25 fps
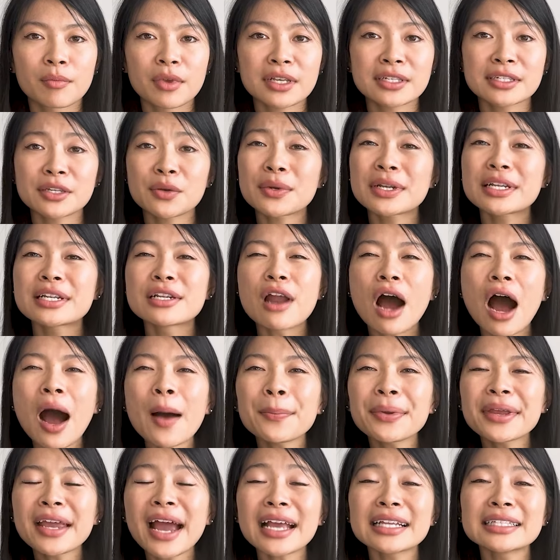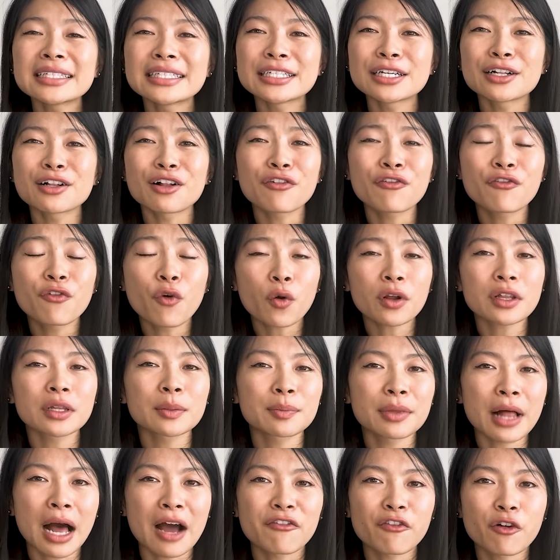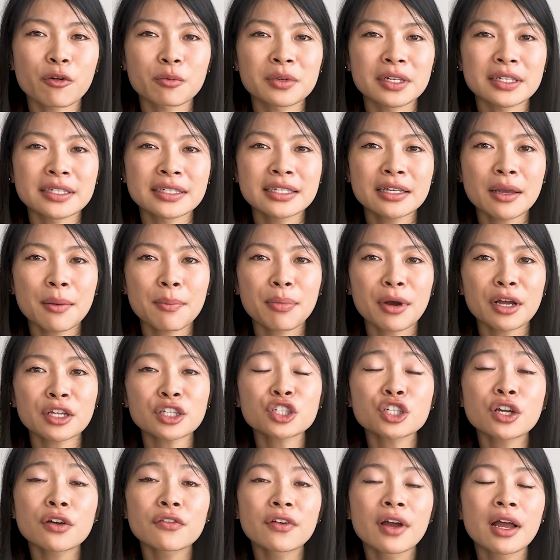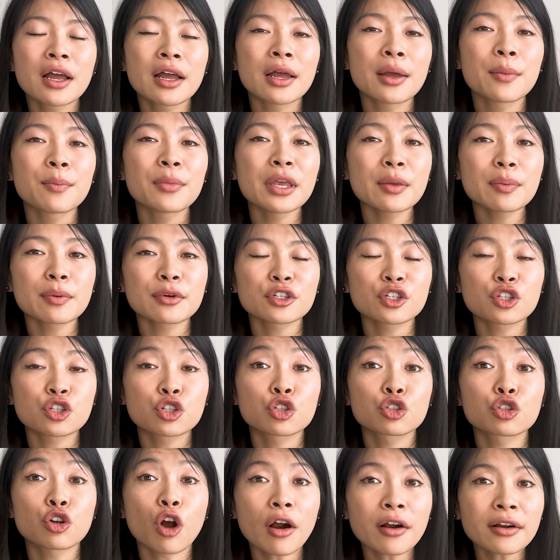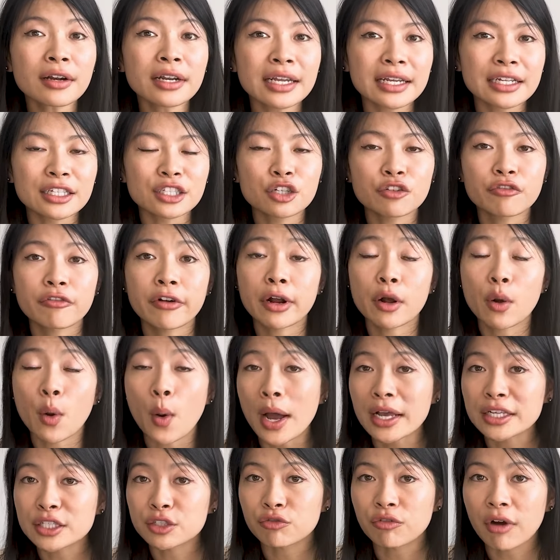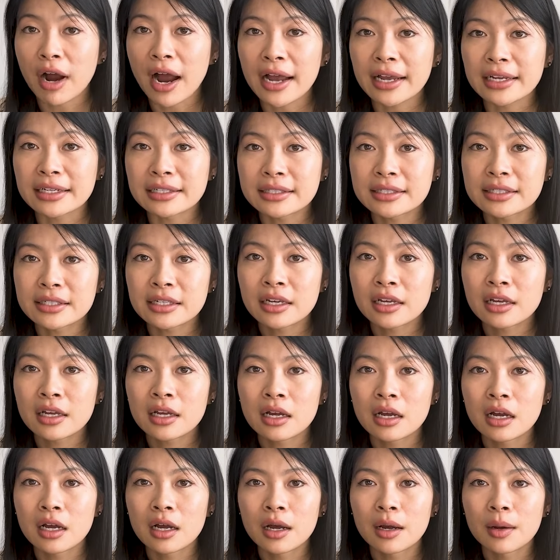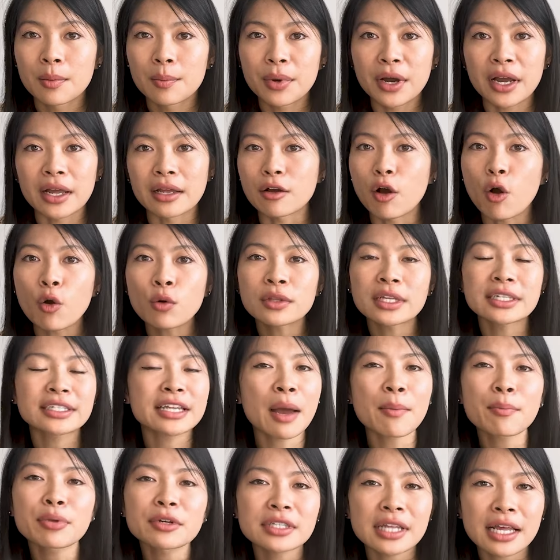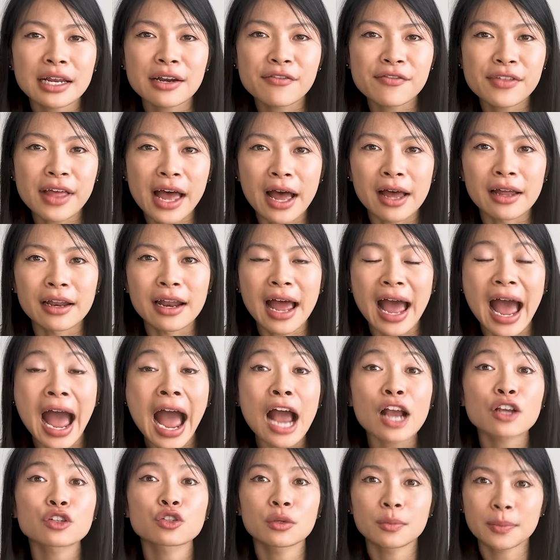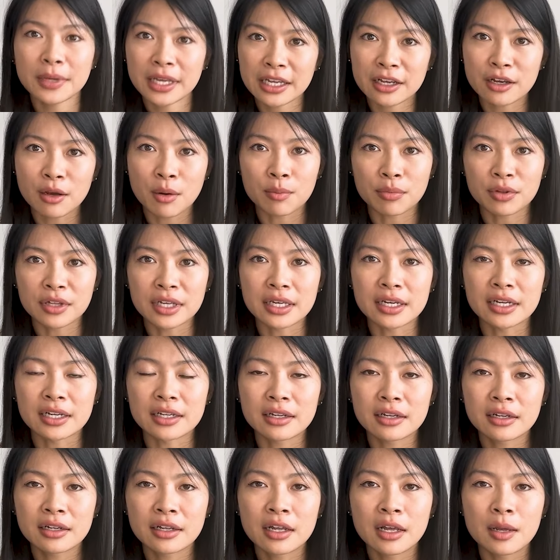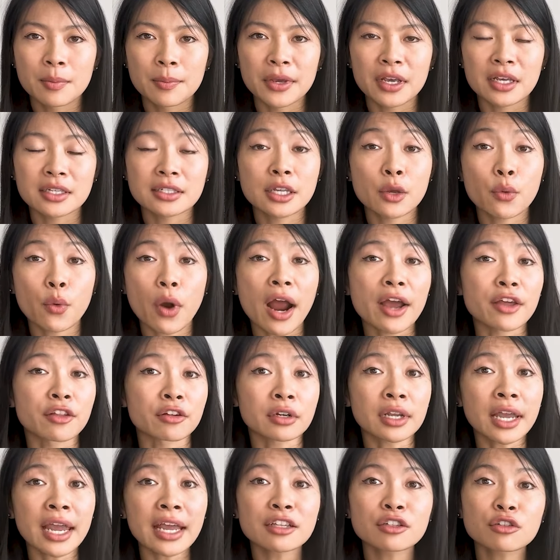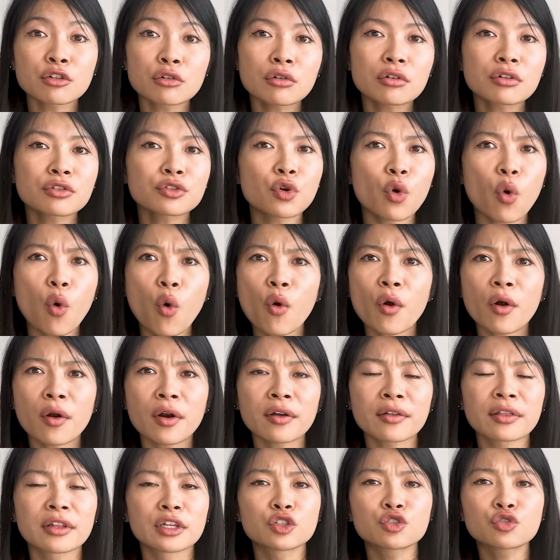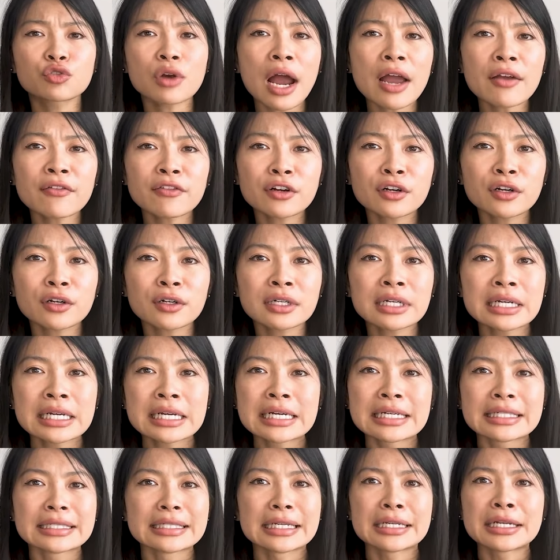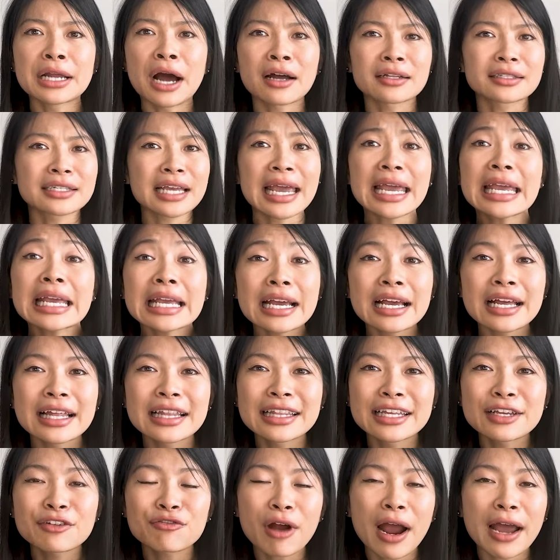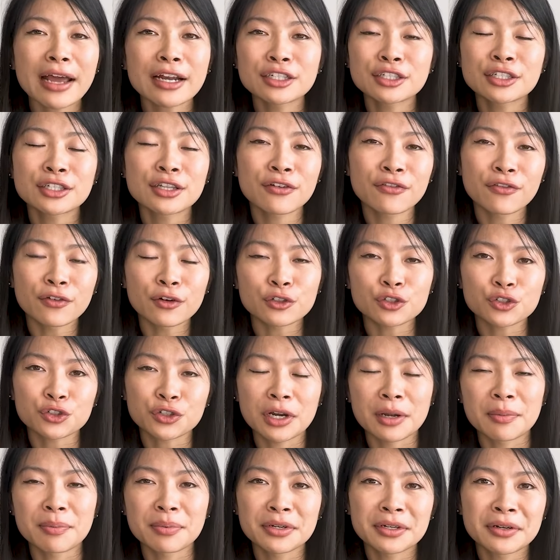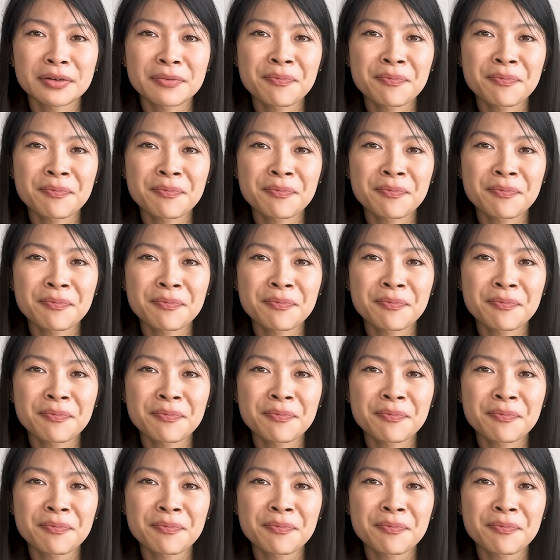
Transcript: because it would not be ideal for the platform to see a bunch of people starting to request rides, but only 10% of that actually being completed because they were either canceled or the driver did not take the rider to the full trip.